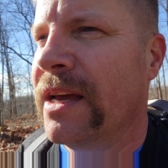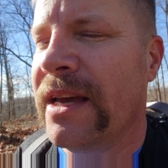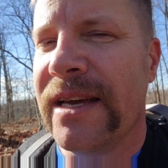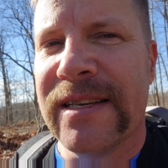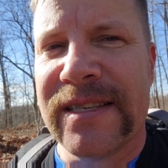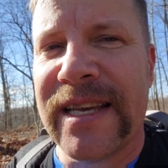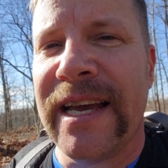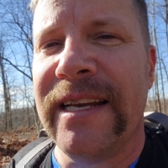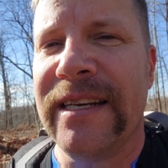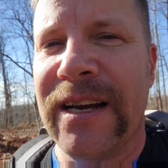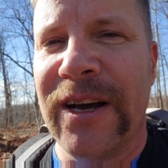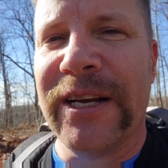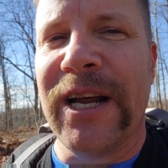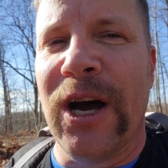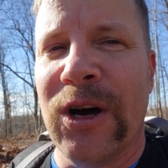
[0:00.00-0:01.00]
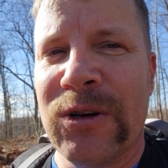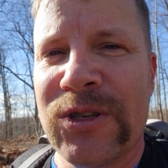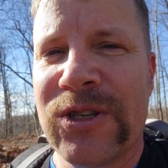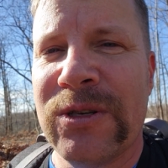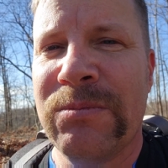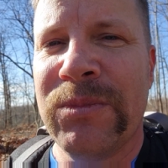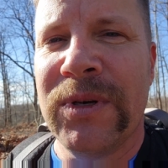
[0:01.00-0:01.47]
Is that not
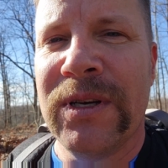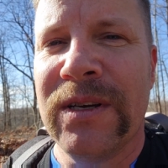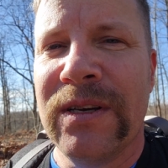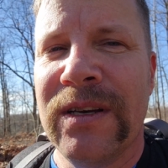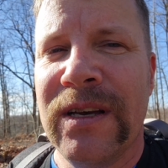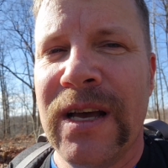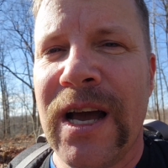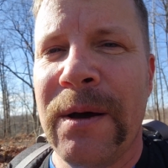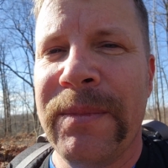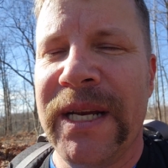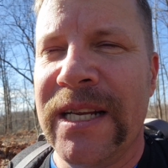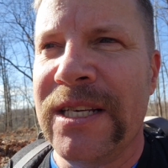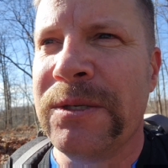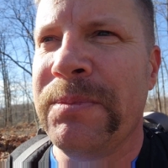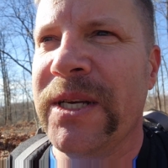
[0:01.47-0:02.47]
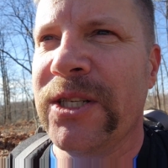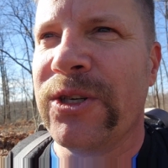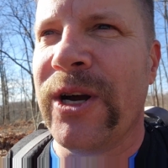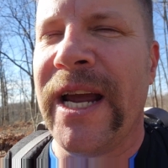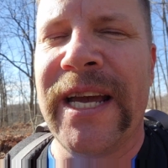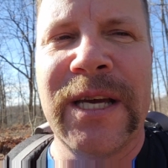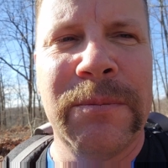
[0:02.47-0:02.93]
awesome? I mean, he's been
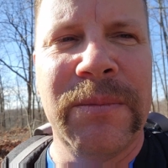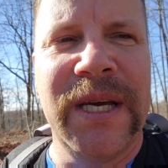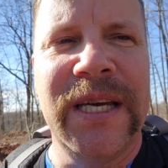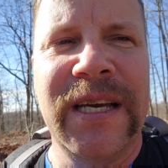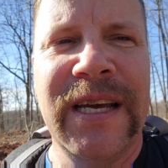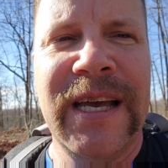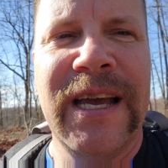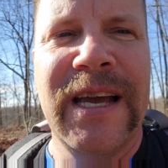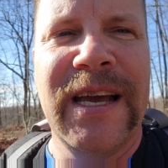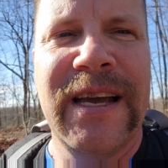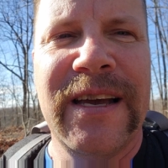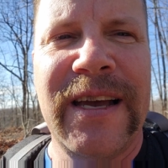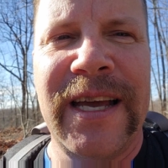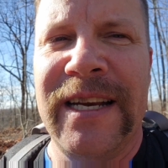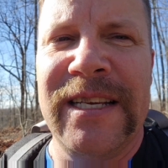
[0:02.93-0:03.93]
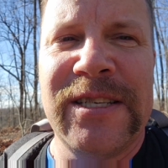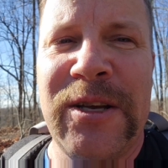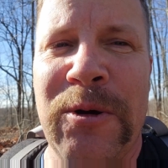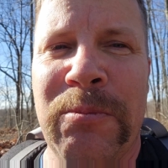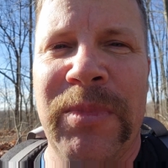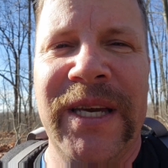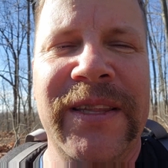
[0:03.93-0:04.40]
tracking me, and he's
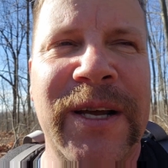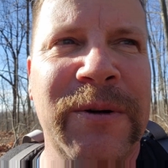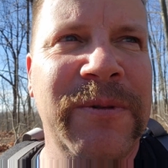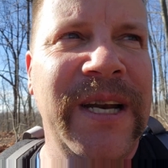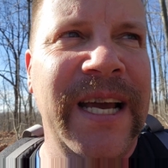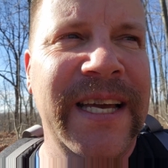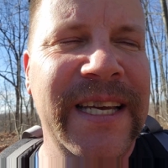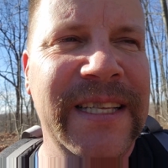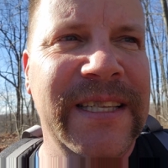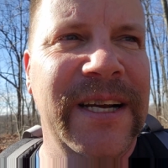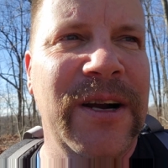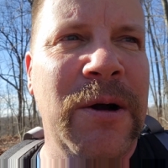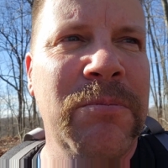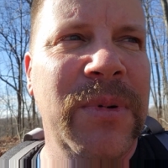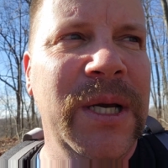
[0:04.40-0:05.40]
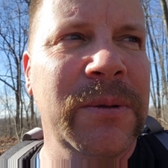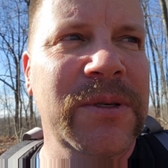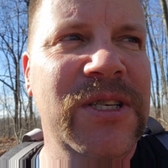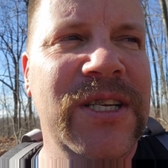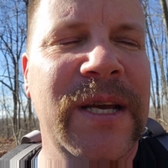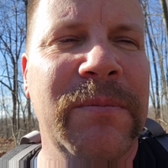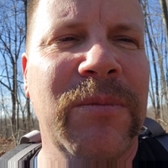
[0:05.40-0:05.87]
gonna be there when I get there. I'm gonna be able
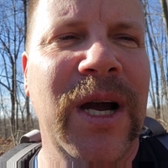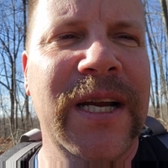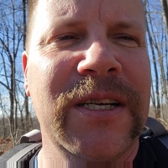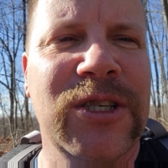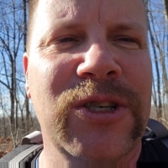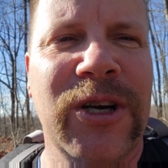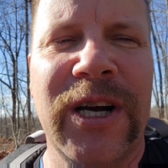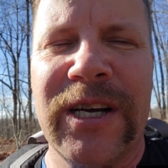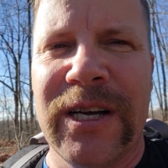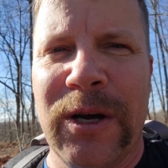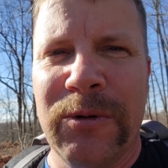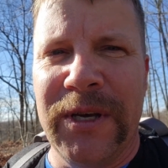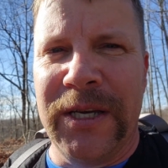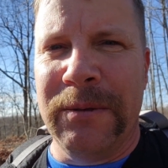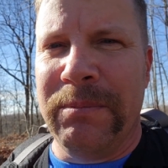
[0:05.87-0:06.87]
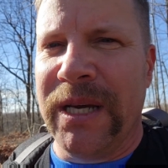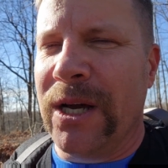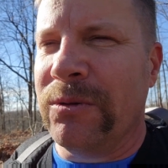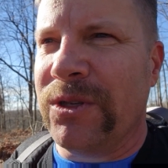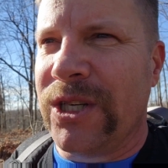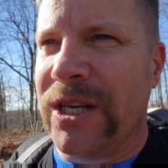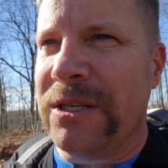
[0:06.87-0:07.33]
to step right in the trunk and go get a big
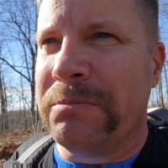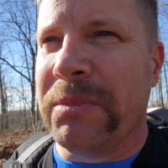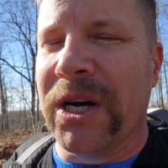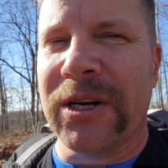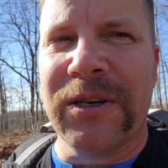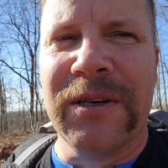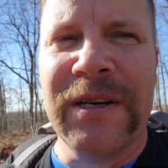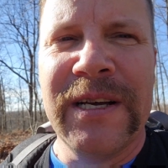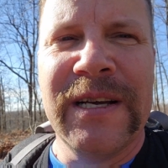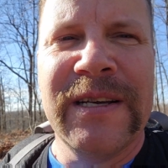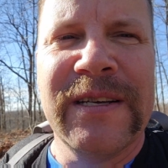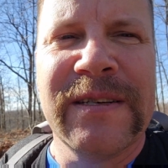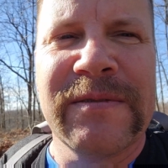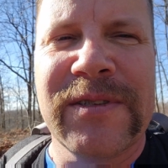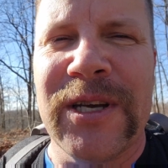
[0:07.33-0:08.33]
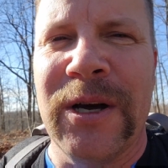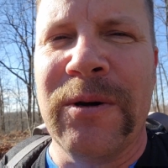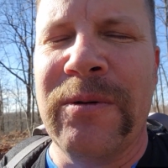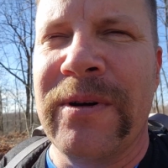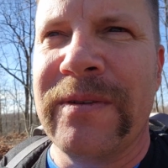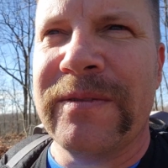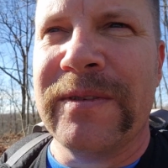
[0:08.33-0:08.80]
old cheeseburger.
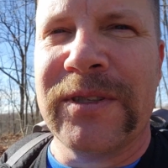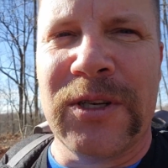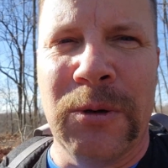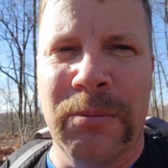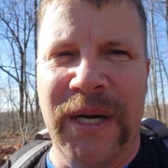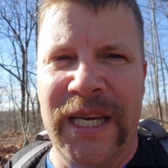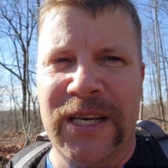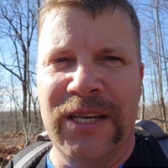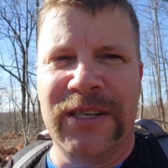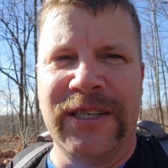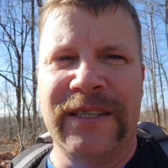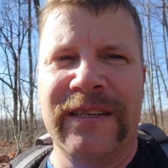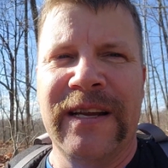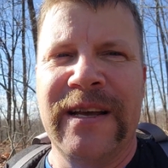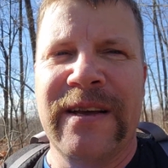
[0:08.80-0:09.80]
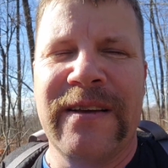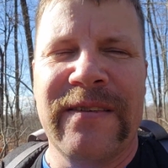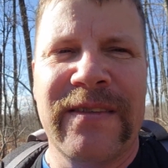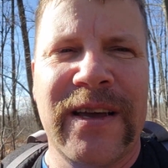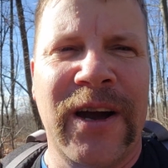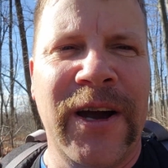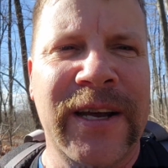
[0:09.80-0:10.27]
So it's gonna be good.
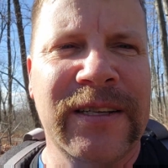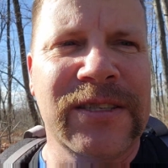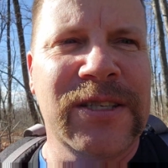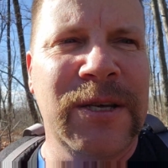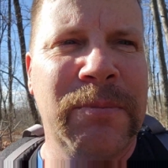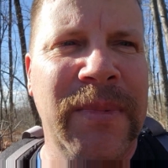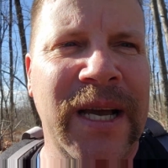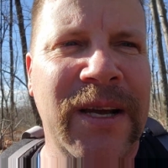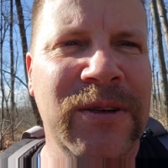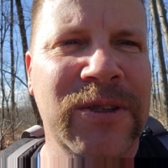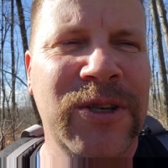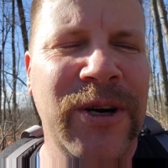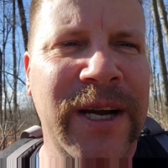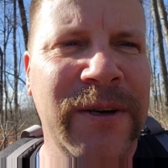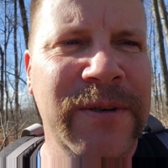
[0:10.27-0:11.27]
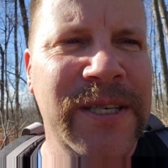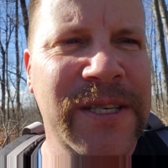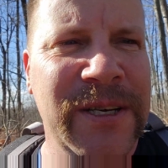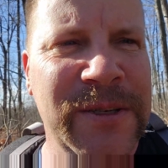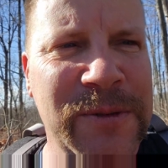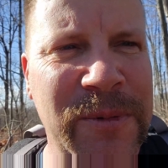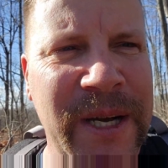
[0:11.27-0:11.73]
All right, let's get back on trail. He's
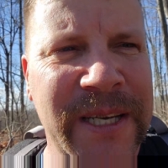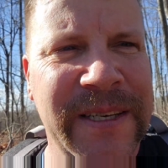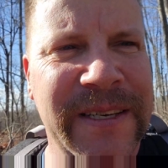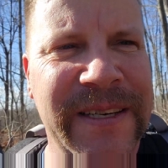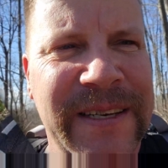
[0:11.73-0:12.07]
on his way.